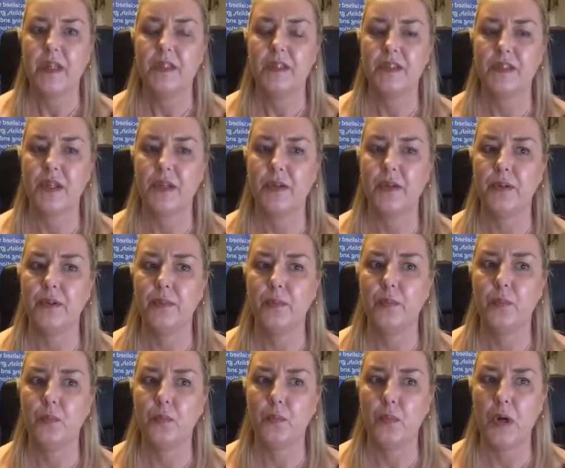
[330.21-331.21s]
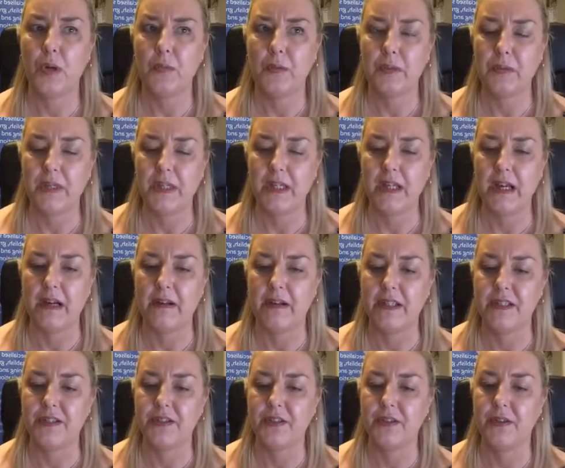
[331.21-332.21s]
So what we would
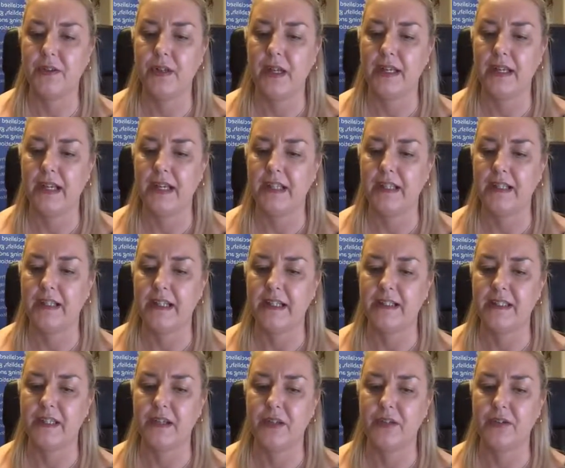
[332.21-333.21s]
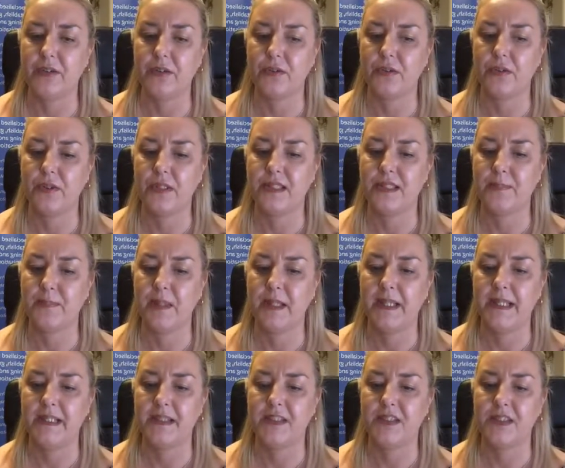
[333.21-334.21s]
encourage you again at RTO Doctor is
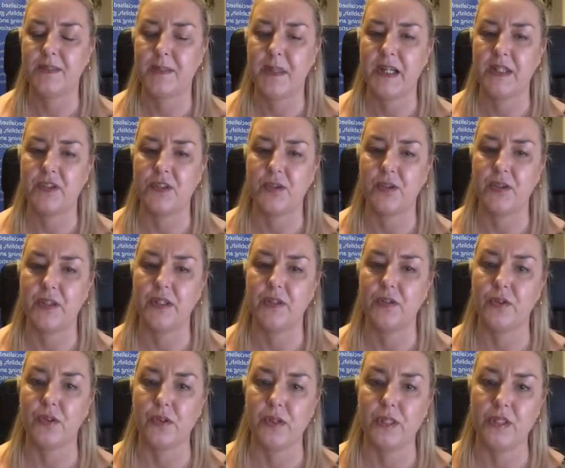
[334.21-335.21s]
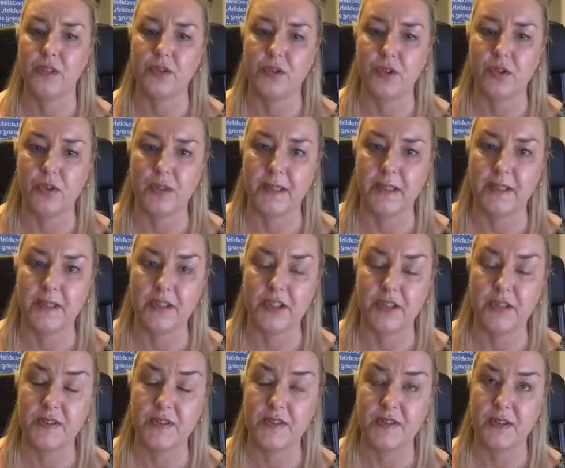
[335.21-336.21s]
please just make sure that you're doing your due
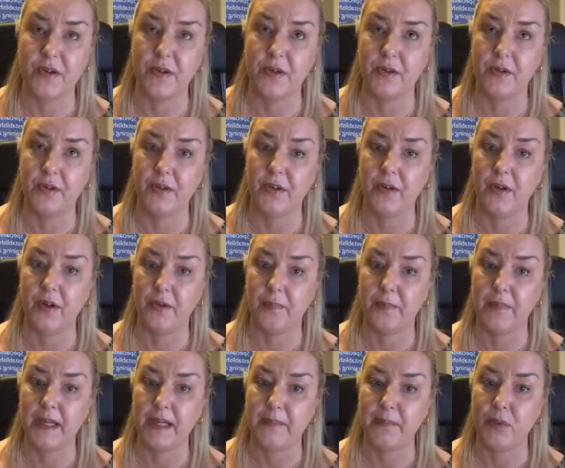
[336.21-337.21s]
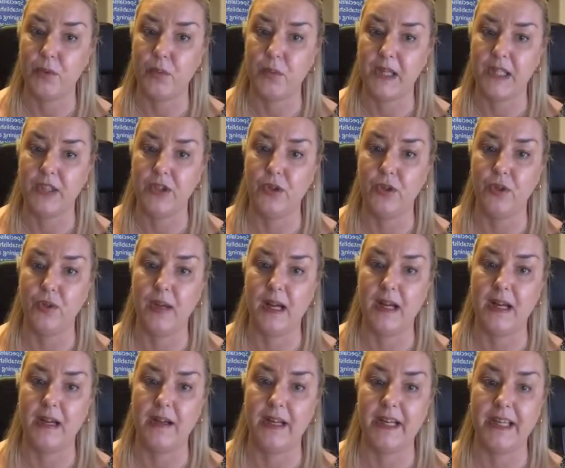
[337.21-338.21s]
diligence on people when you
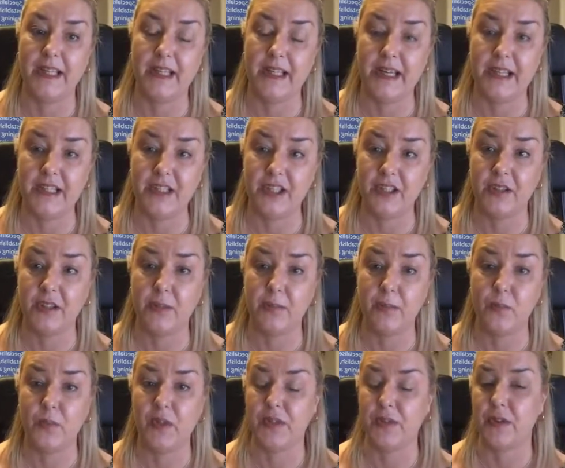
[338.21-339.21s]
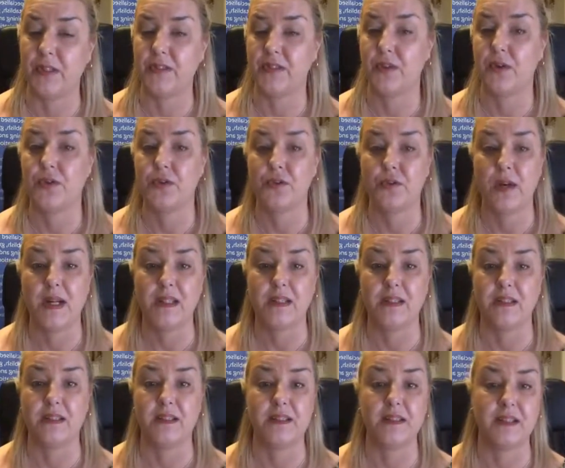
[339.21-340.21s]
are engaging them, whether as
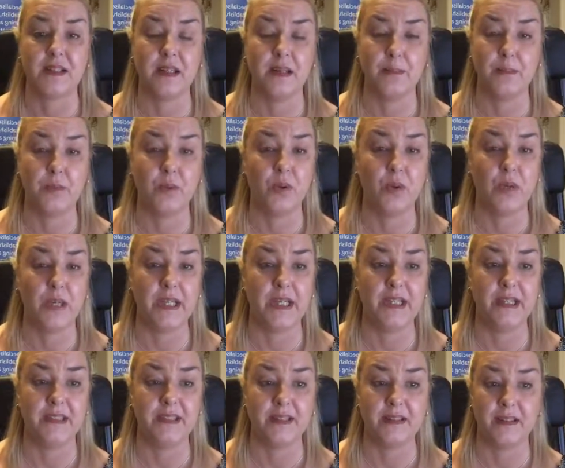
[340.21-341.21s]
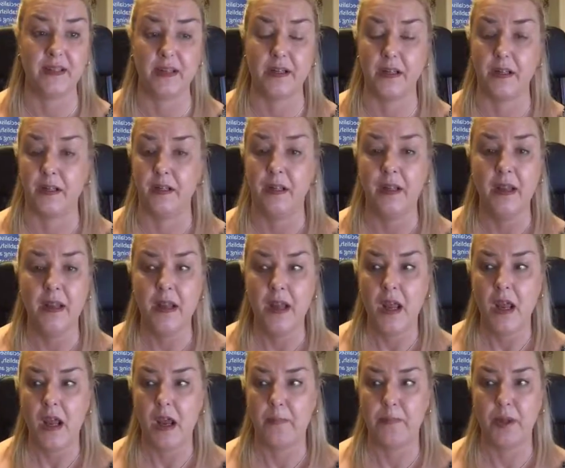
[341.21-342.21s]
contractors, employees that
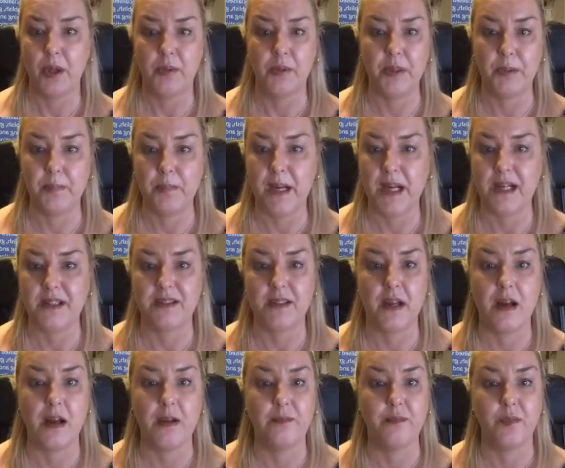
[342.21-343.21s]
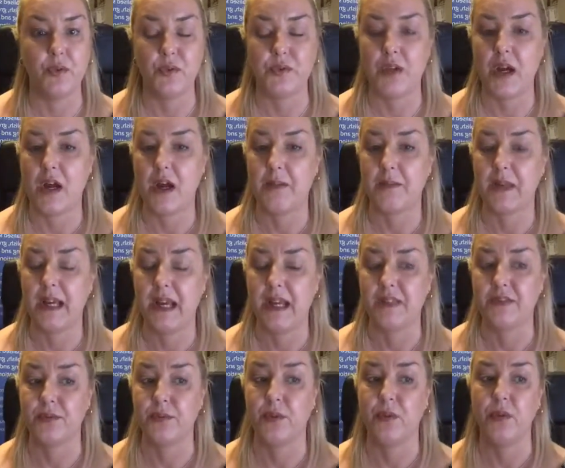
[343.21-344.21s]
are permanent, part-time, full-time,
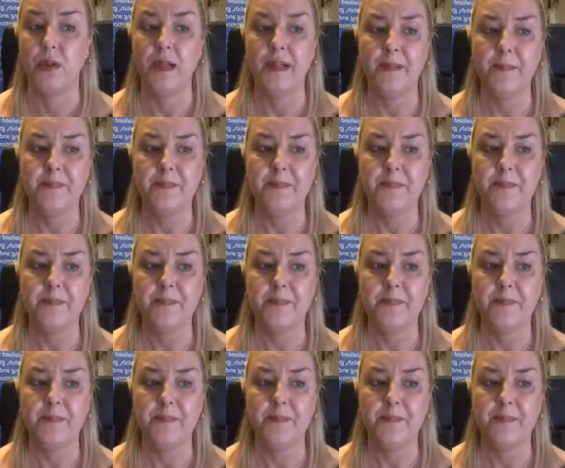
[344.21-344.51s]
casual.